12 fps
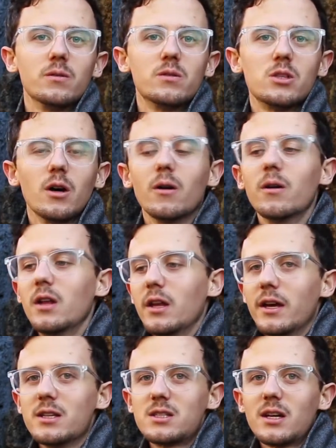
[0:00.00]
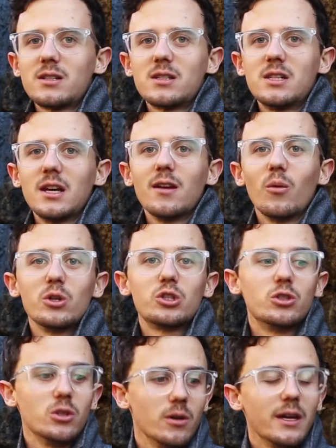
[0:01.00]
So it's not to say that what
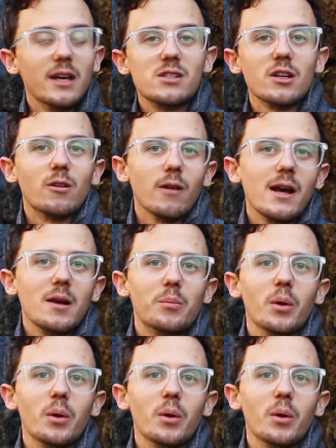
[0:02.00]
you're doing isn't great,